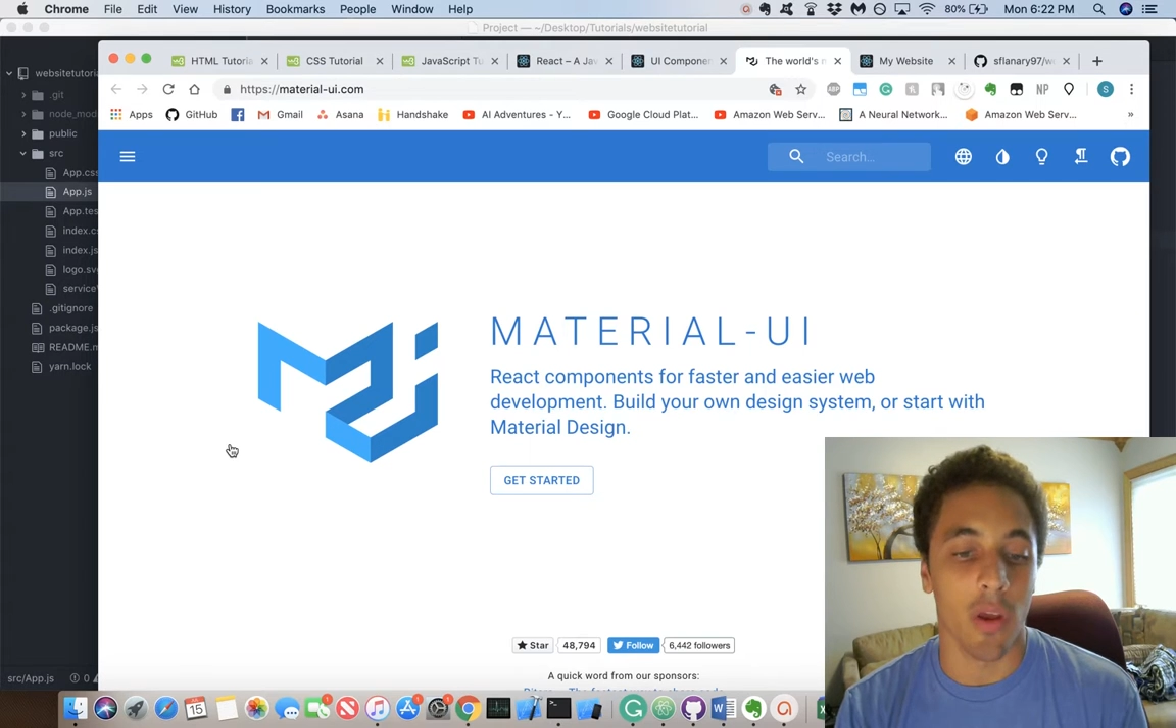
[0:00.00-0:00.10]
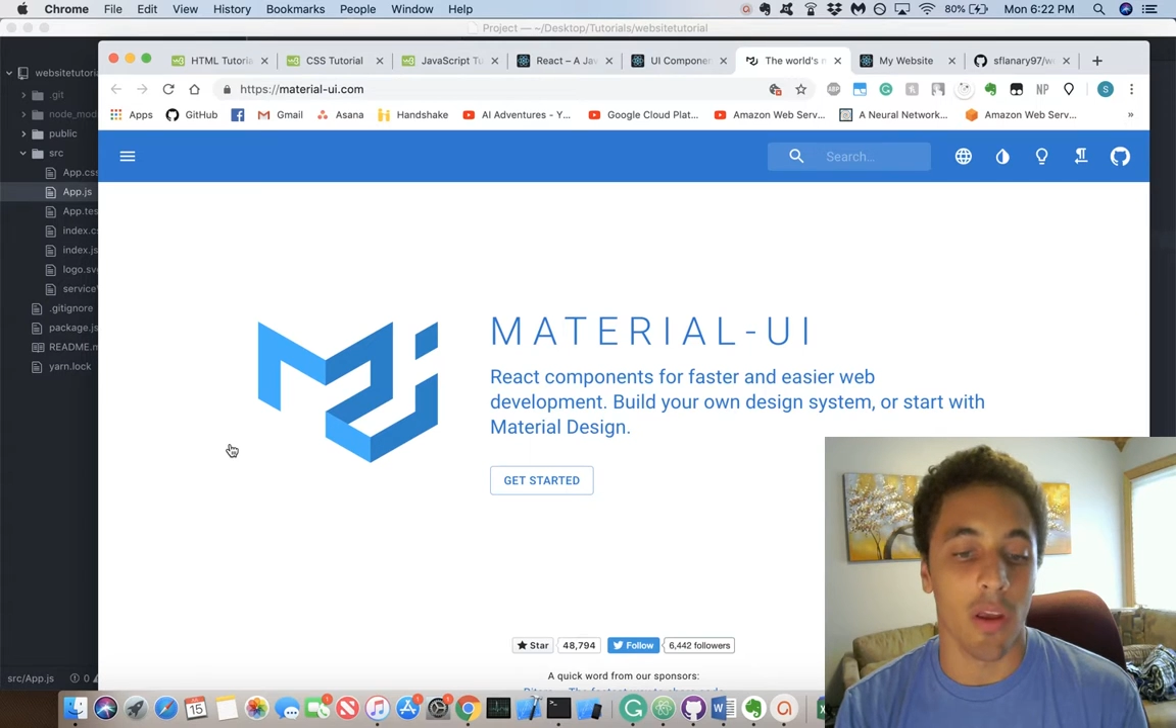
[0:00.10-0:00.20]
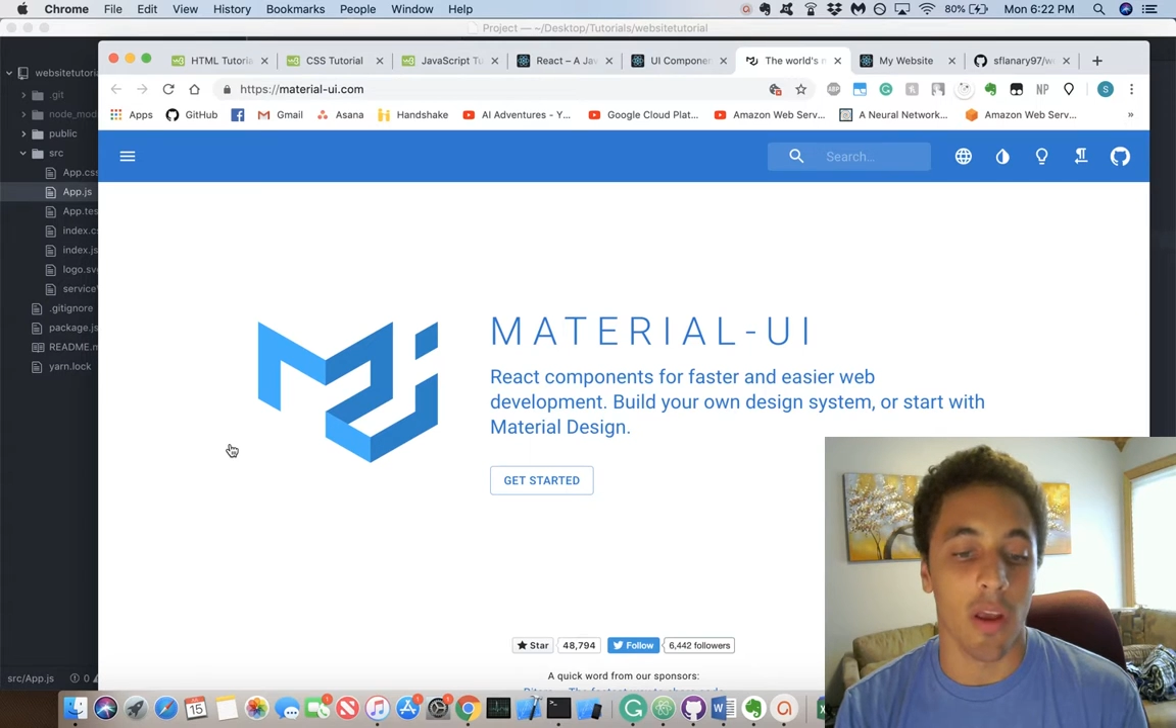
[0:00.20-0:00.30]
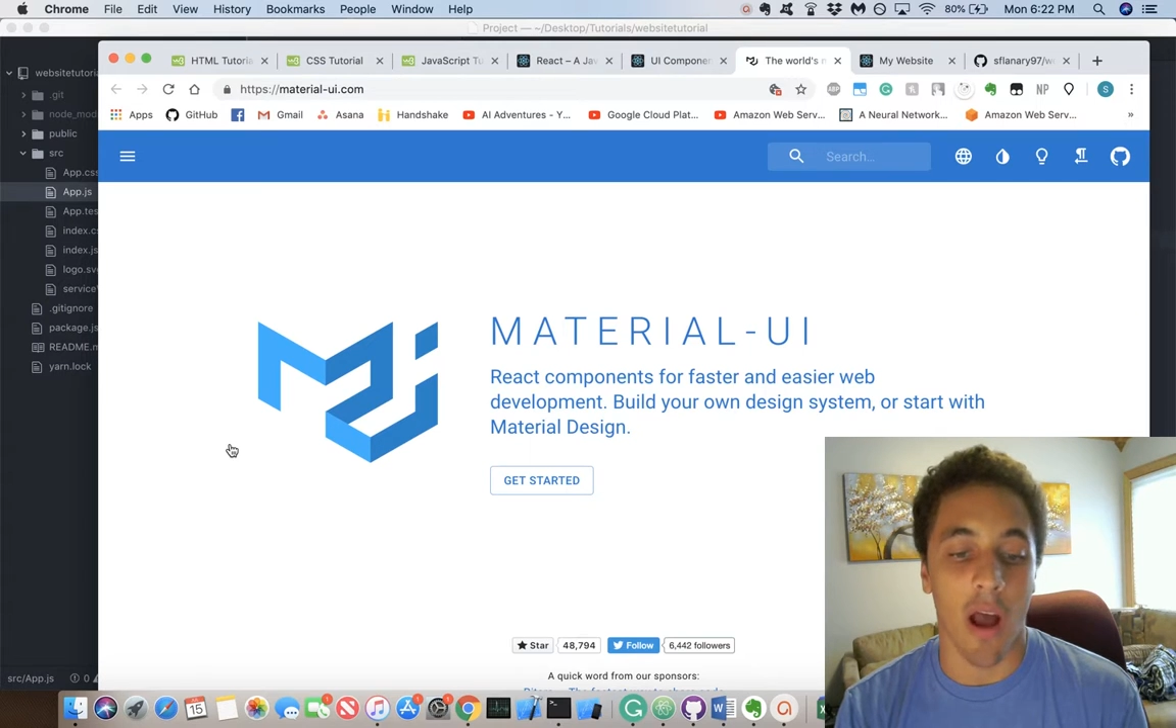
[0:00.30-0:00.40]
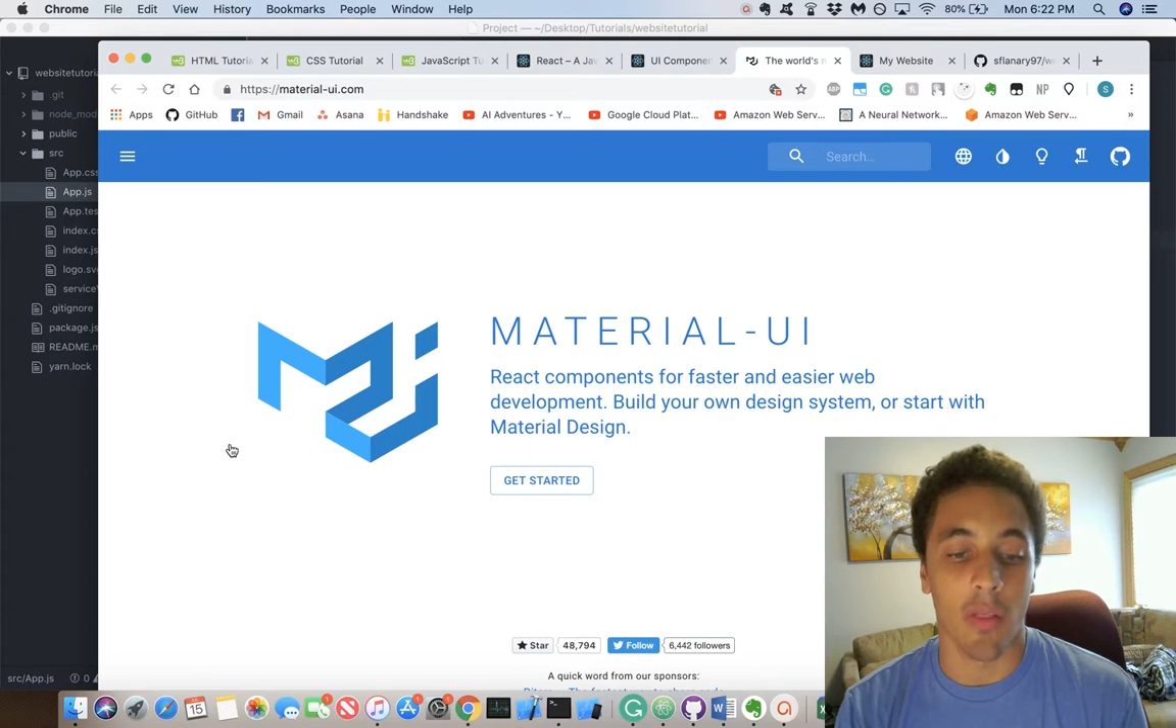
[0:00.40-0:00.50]

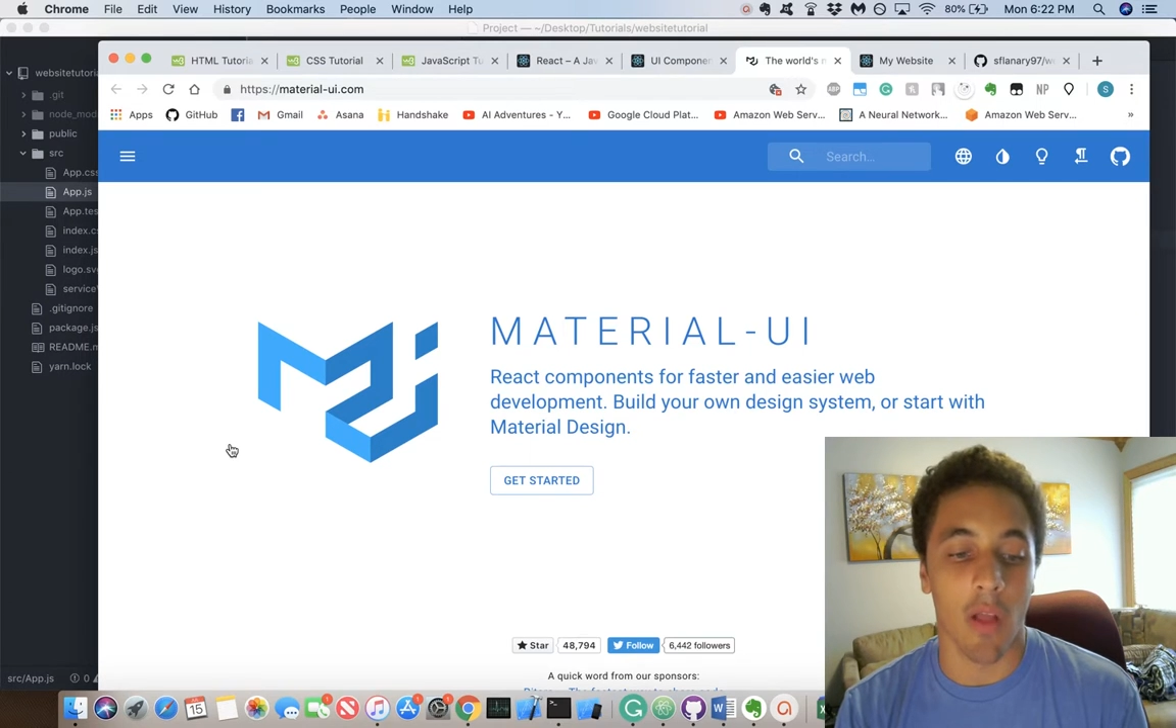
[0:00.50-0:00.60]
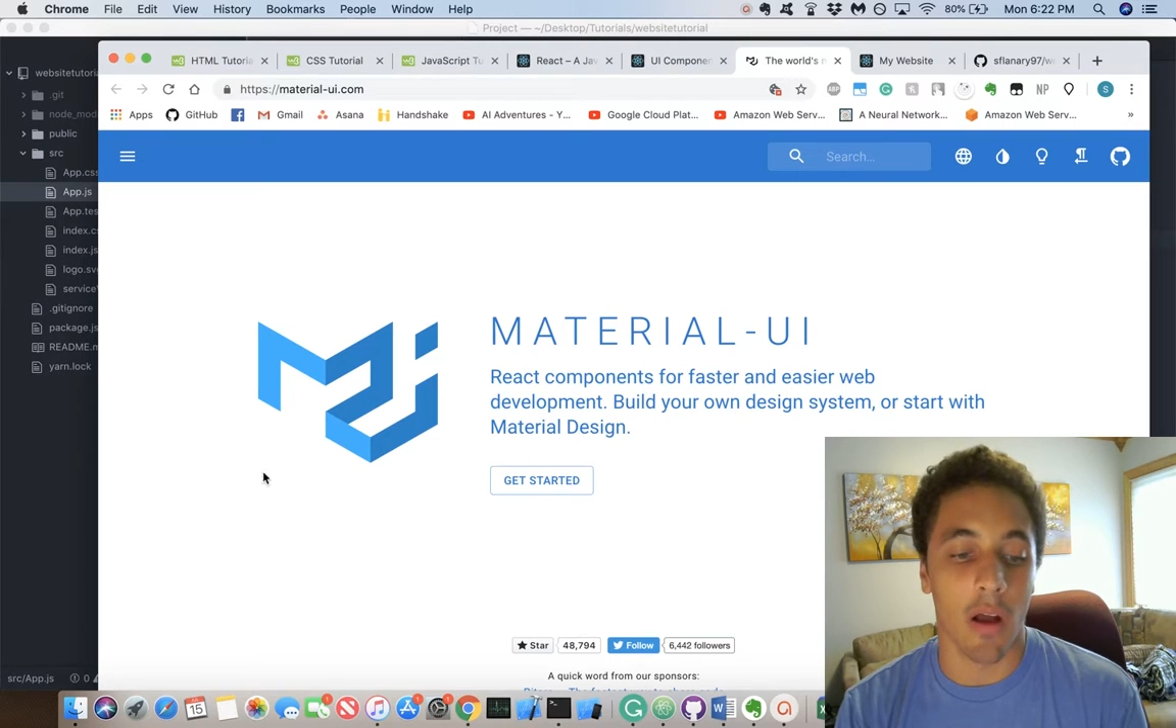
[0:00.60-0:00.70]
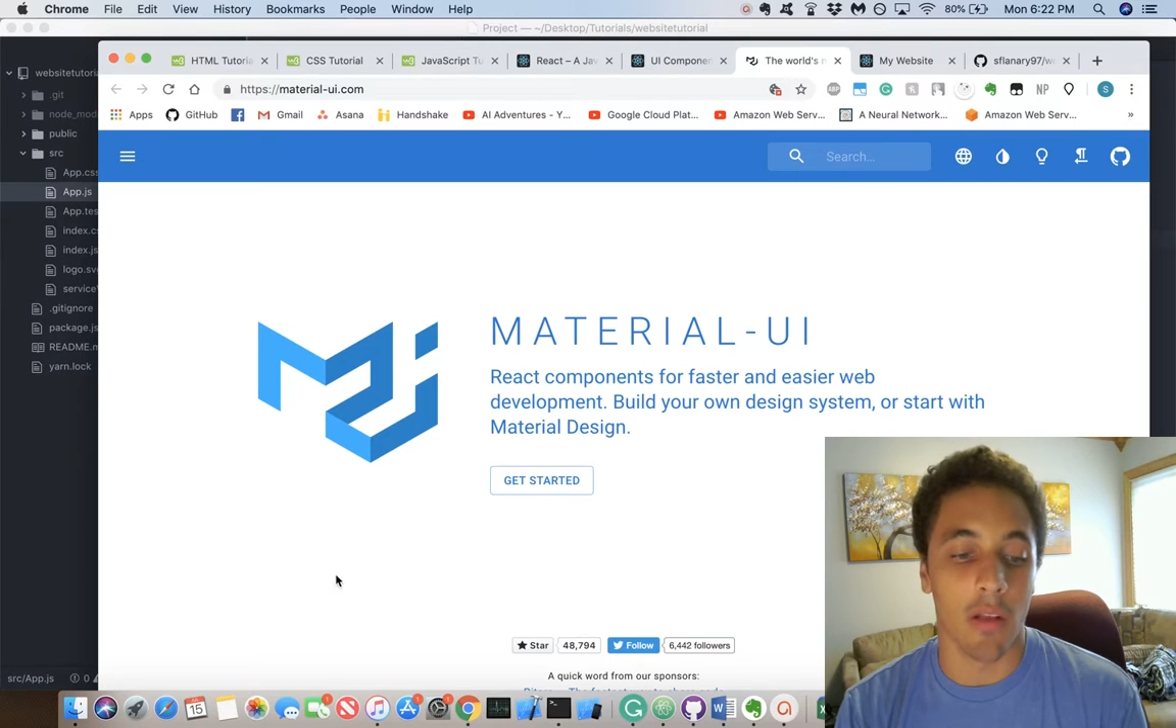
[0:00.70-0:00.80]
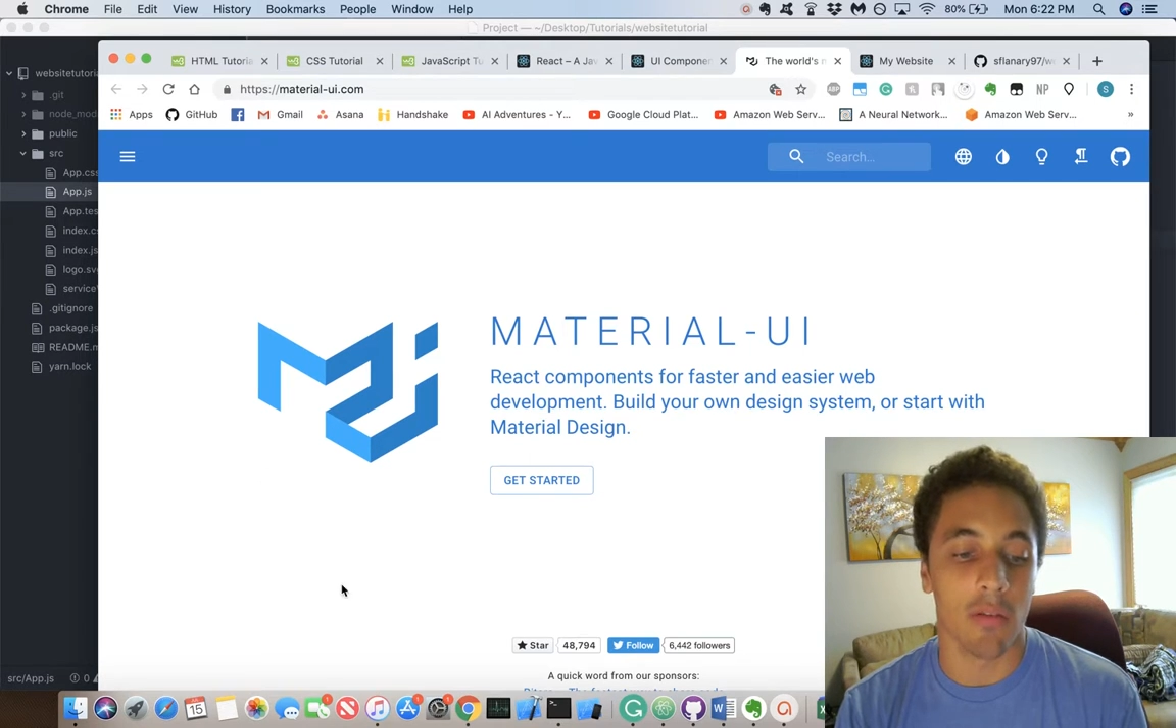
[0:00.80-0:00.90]
guidelines